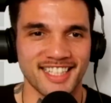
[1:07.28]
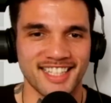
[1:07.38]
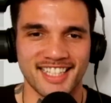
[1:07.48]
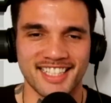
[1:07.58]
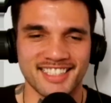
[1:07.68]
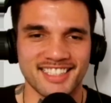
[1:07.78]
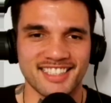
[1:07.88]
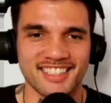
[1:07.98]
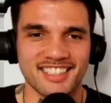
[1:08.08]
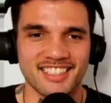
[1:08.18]

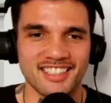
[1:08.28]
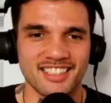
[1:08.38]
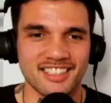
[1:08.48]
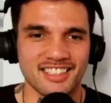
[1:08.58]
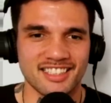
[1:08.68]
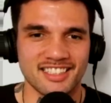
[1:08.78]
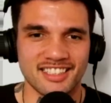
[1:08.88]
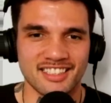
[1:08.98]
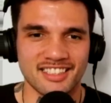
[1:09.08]
(no one is talking)